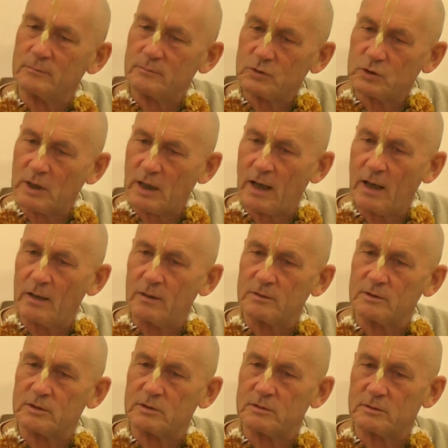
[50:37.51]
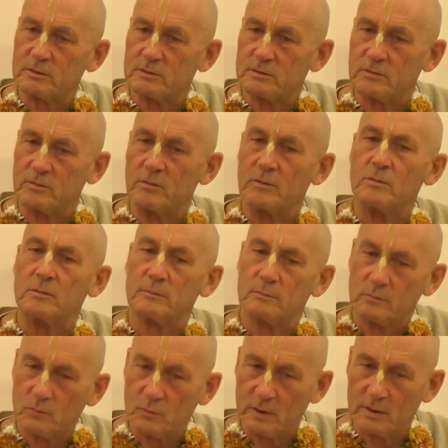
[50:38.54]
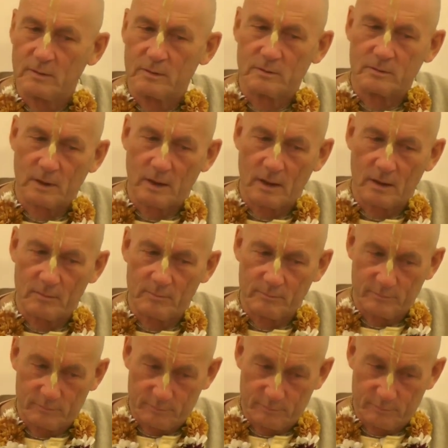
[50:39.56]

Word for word: child's stool when the child